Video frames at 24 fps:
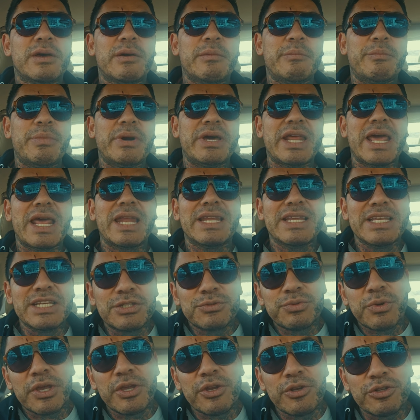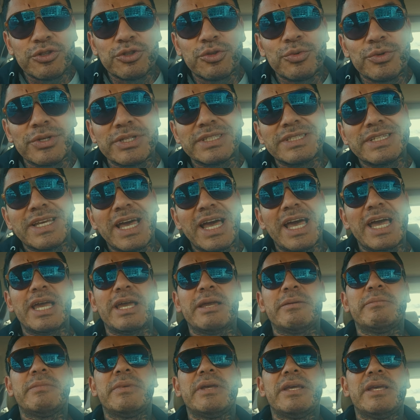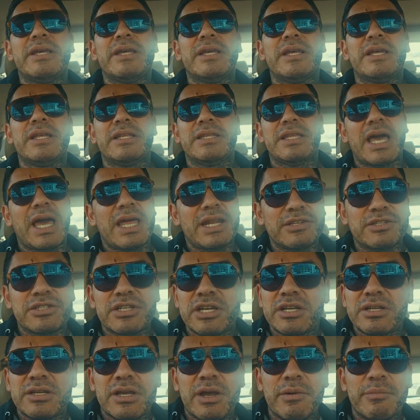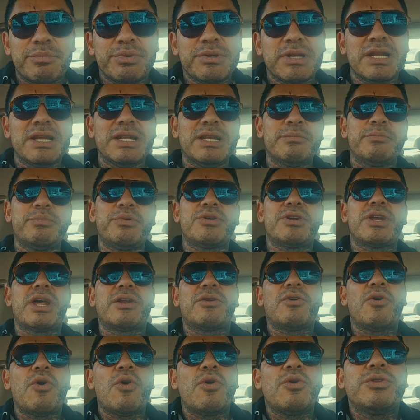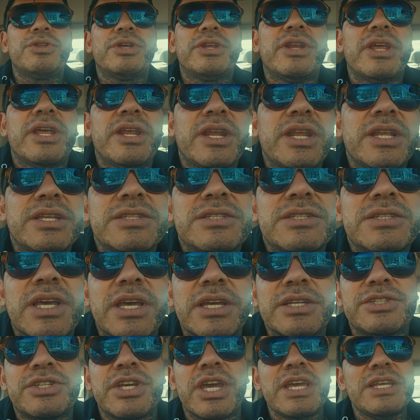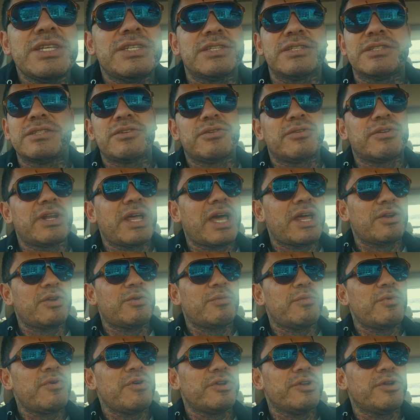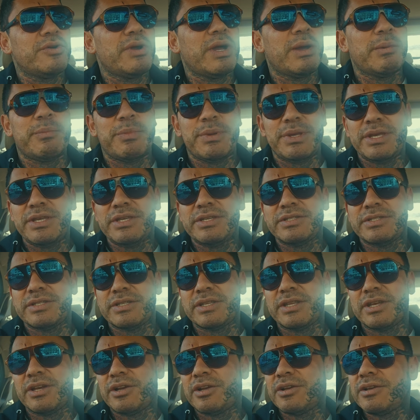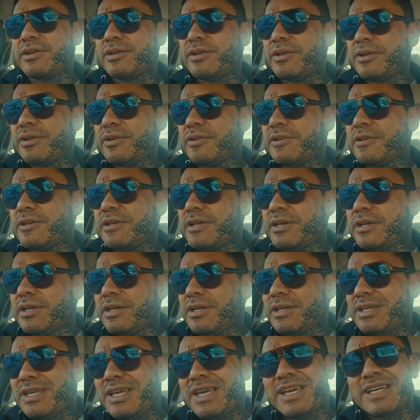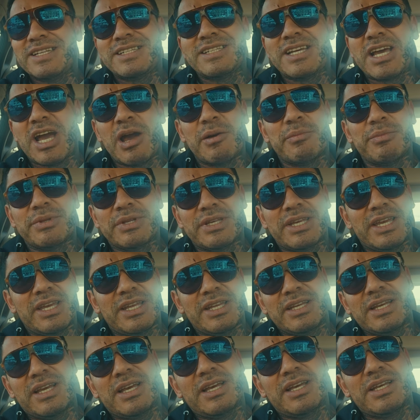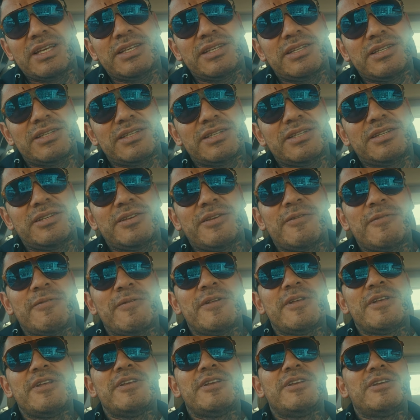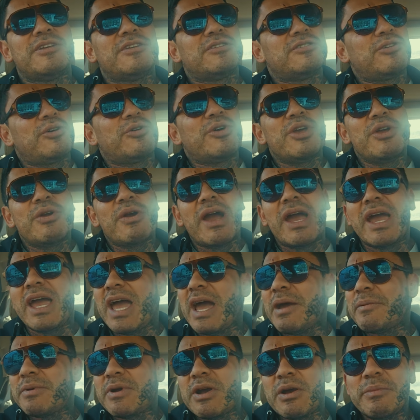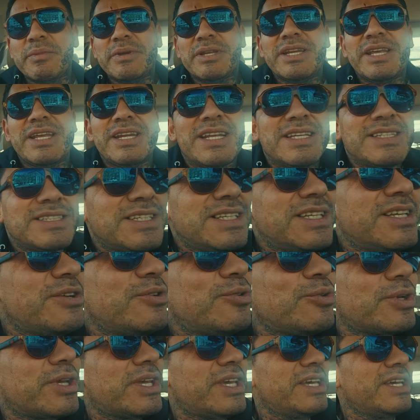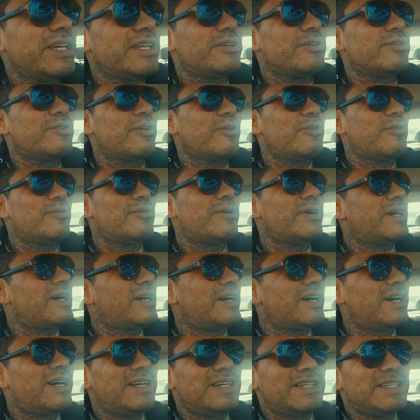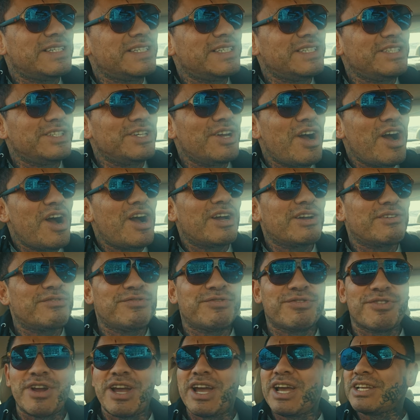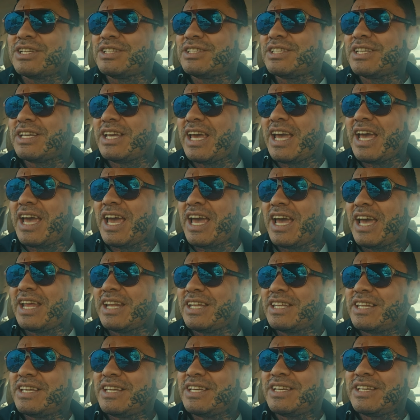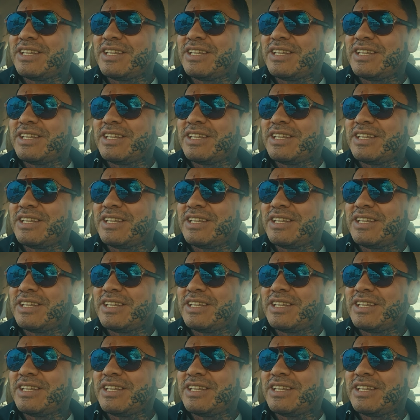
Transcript: But at least while you're doing time, that is completely put on hold, and it changes. You're not no more. You're at peace in there. Yeah, that's complicated, guys. So here I am coming in as a little kid, you know, young, fresh, and